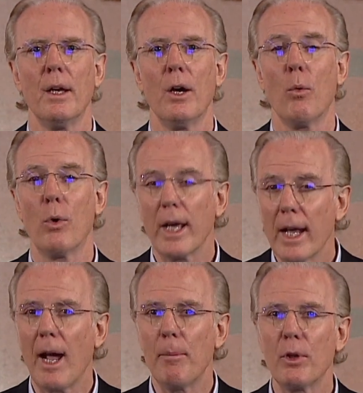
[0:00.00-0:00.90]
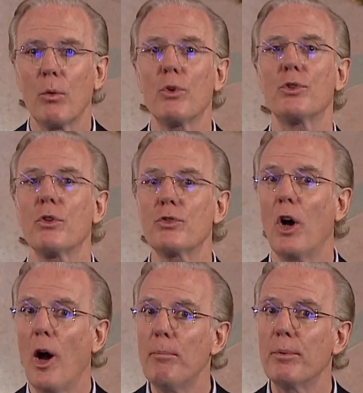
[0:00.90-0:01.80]
Working capital was also
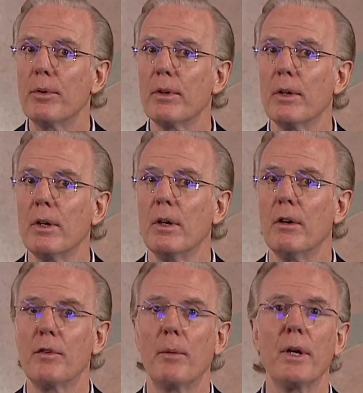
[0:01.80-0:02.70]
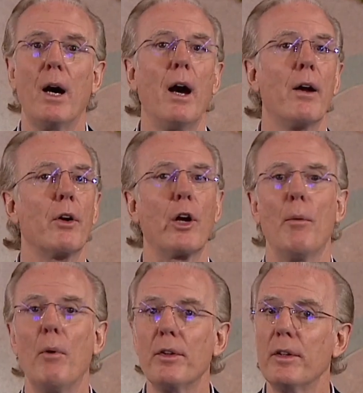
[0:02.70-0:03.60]
up from the higher
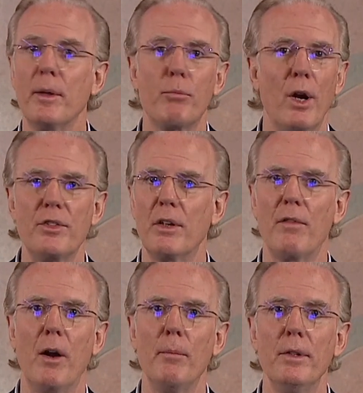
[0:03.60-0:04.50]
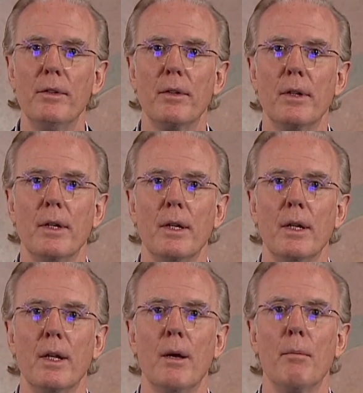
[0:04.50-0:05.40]
commodity price environment,
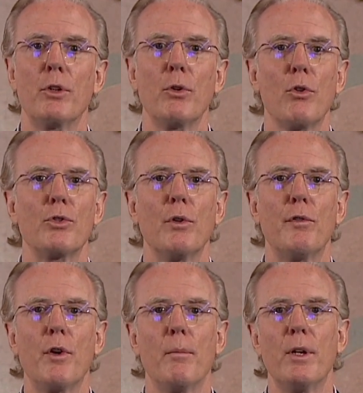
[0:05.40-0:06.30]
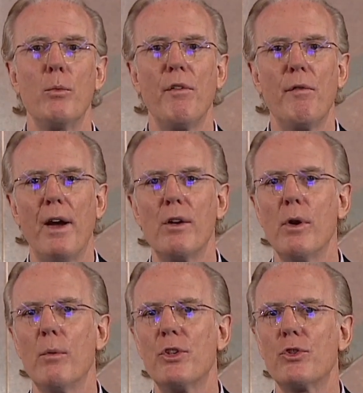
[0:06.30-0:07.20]
but also from the refinery
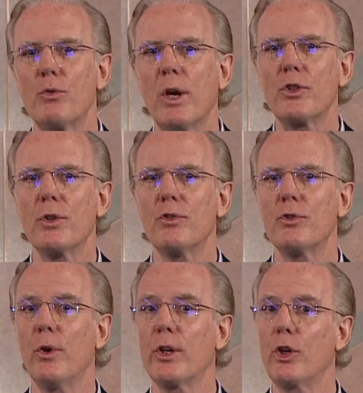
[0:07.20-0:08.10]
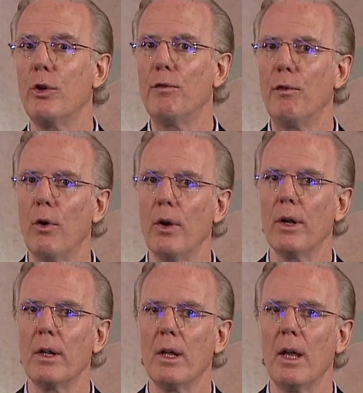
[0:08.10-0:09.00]
restrictions during Q4,
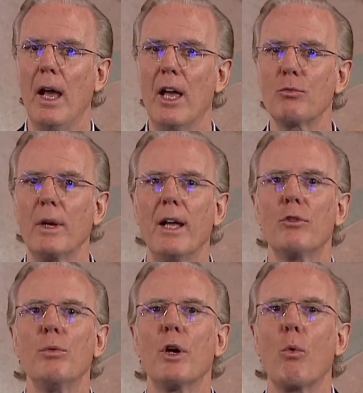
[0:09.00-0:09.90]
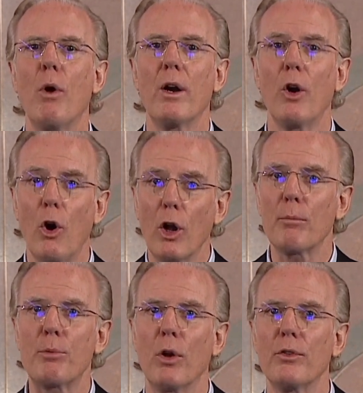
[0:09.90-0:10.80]
as we had to acquire oil
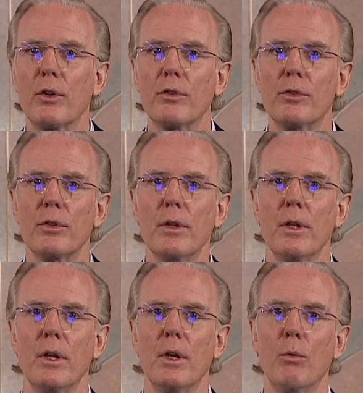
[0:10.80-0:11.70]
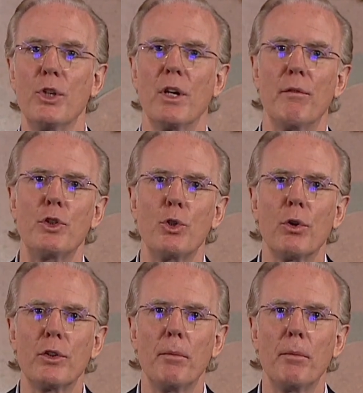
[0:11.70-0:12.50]
products which have shorter